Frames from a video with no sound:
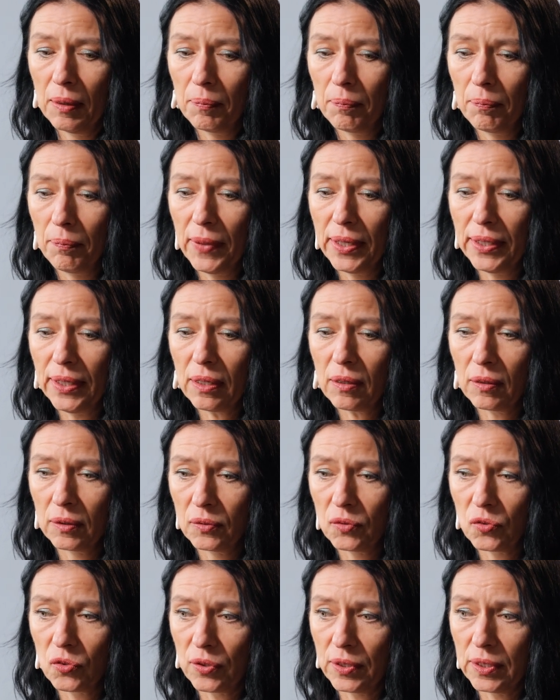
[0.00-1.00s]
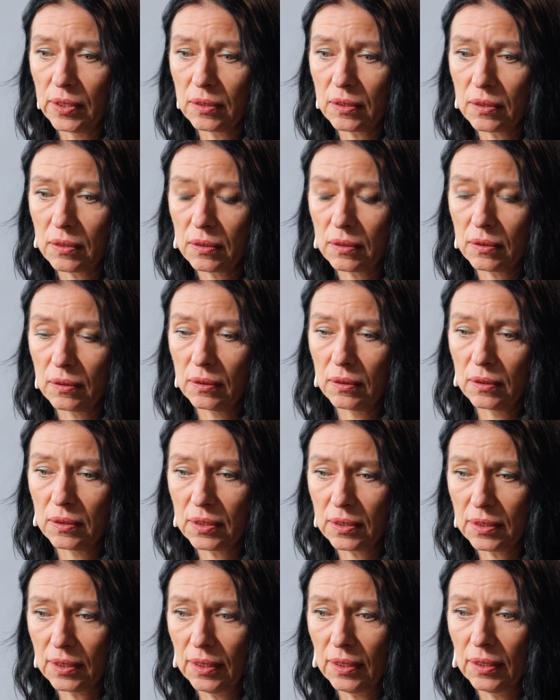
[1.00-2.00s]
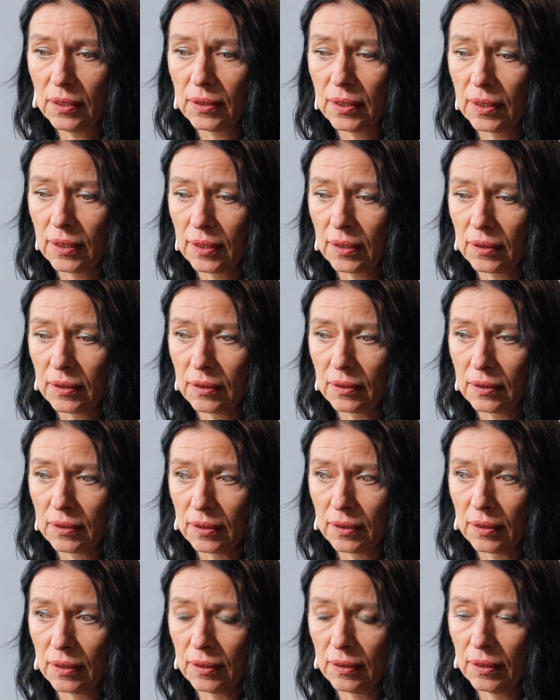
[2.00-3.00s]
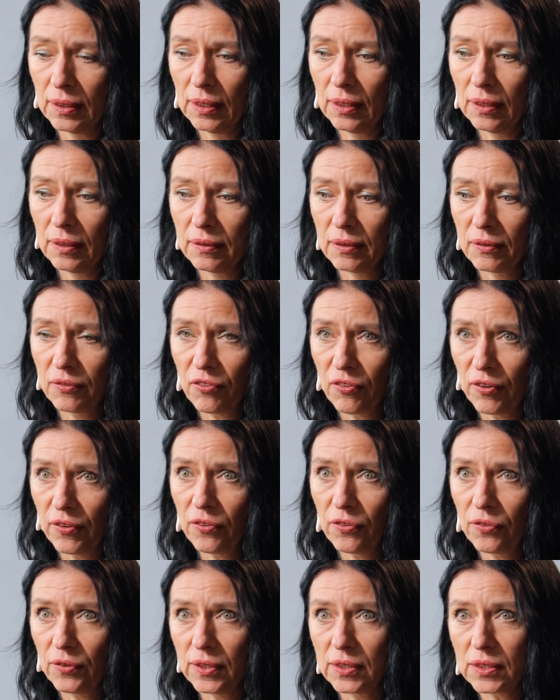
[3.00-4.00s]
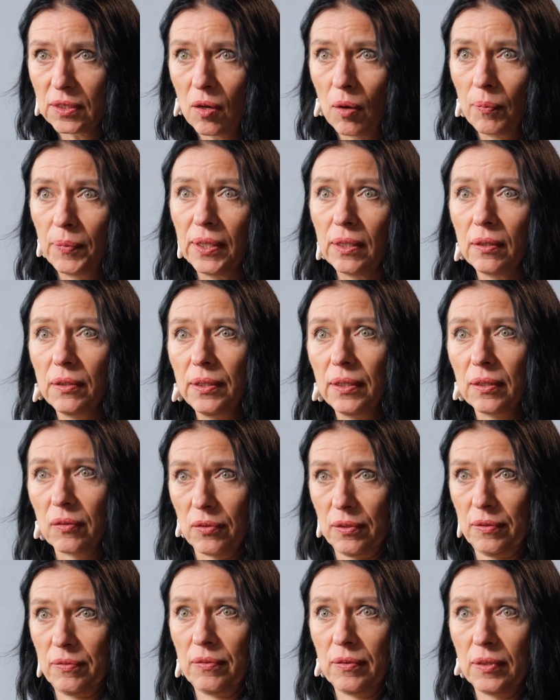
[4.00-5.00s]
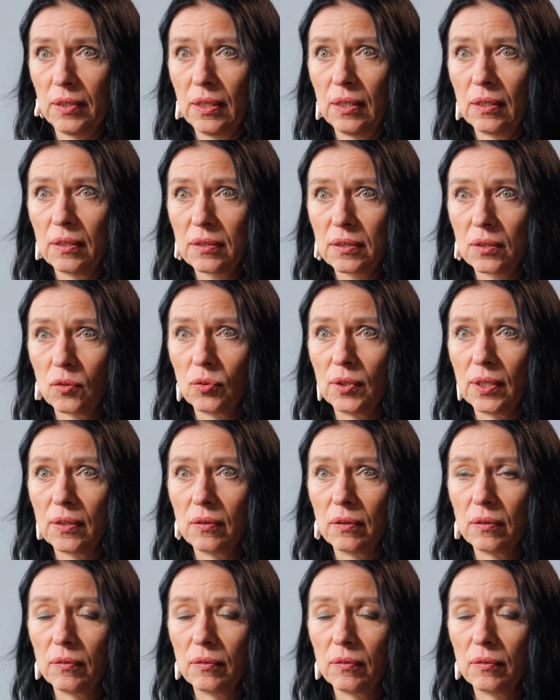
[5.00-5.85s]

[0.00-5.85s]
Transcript: many countries see that the threat is coming nearer. So of